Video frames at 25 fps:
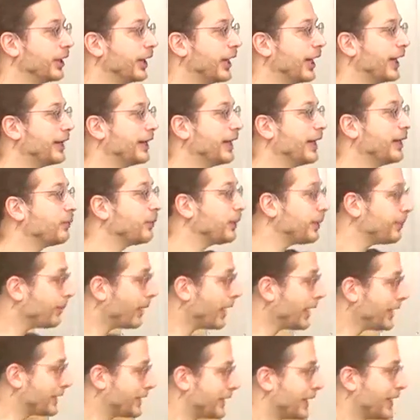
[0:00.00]
And then we
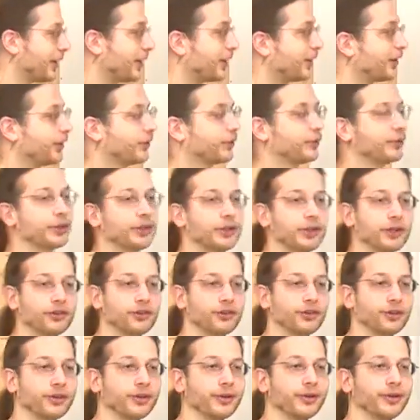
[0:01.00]
might get another
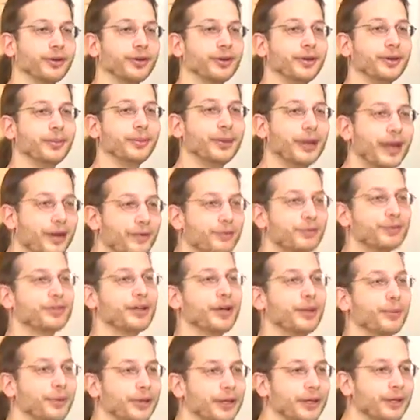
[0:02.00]
recursion. But every
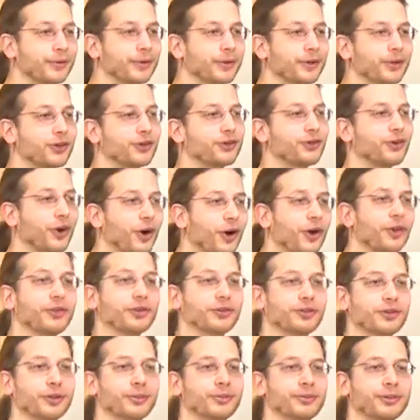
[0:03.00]
time we get a recursion, all the
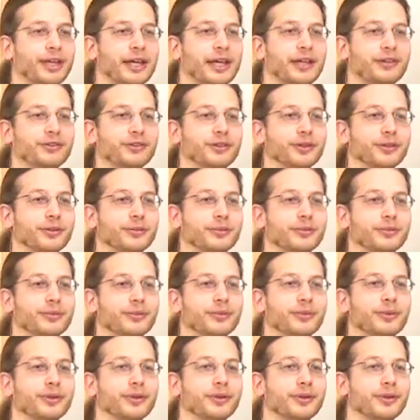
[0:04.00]
terms cancel.
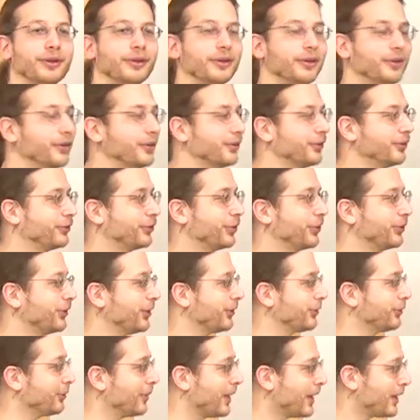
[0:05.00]
So it
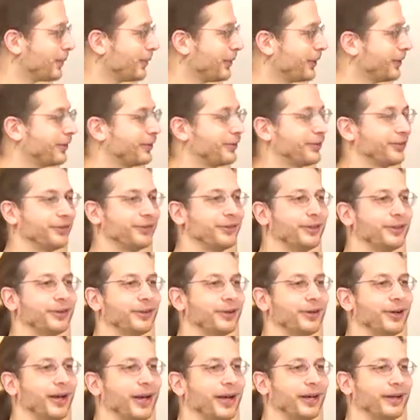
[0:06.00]
doesn't matter whether this is here
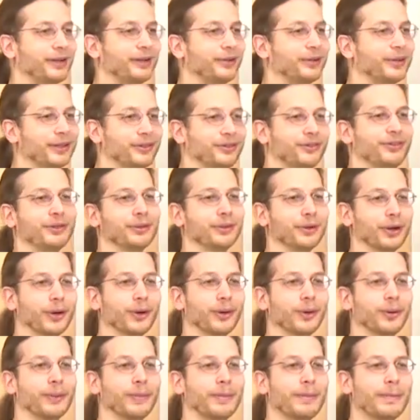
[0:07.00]
or not, you get zero,
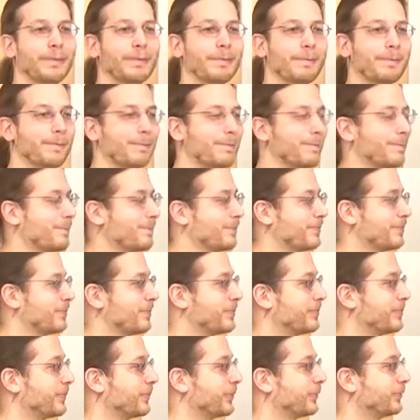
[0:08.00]

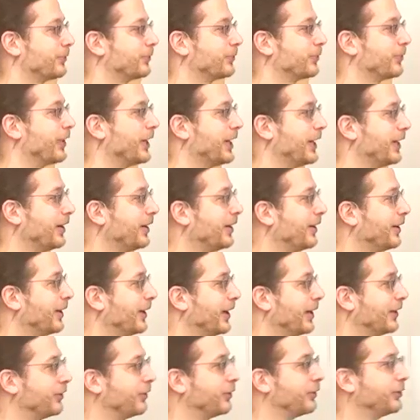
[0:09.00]
which is great
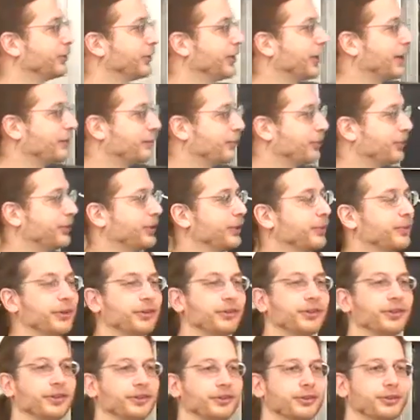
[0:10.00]
and you're left with the
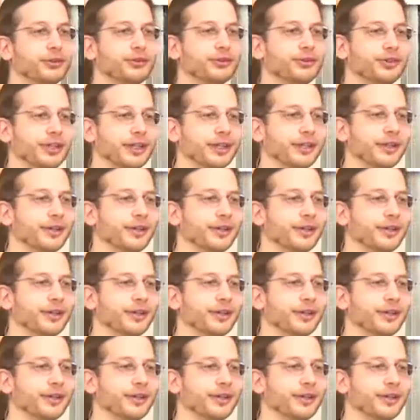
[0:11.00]
original 2C.